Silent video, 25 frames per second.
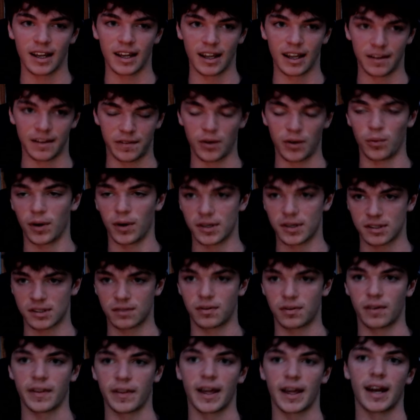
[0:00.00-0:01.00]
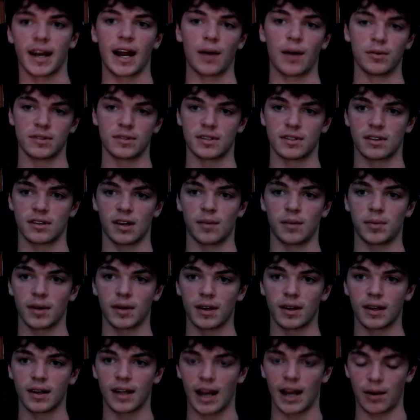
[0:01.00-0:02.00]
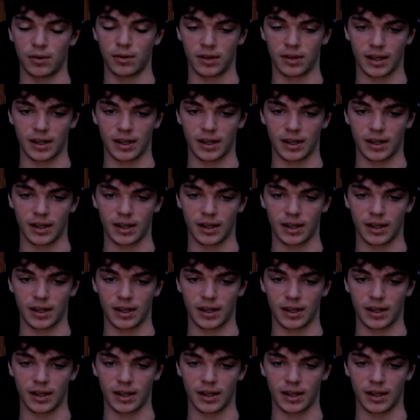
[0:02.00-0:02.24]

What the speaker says: If it wasn't for that, I would skip it and I would